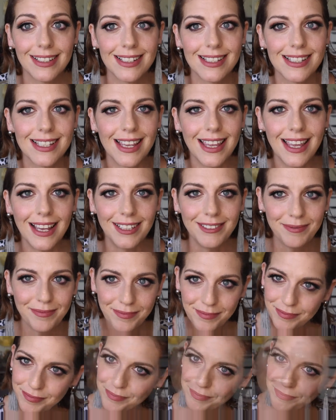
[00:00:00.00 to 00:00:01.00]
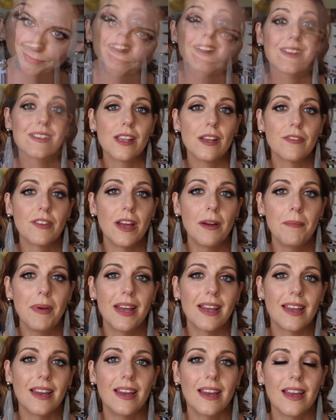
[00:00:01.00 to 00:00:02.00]
See ya. So I've come
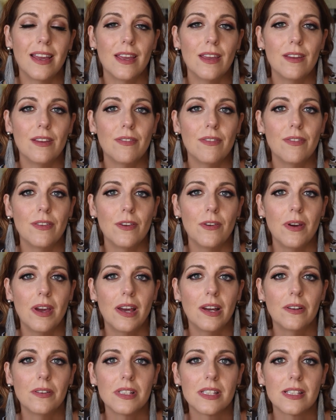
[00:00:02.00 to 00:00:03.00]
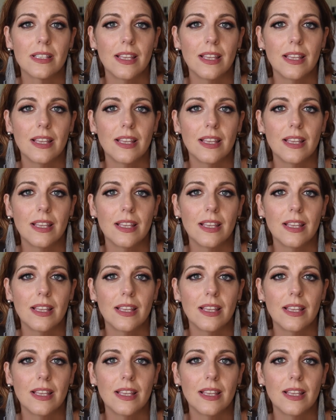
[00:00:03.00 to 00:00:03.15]
back a few hours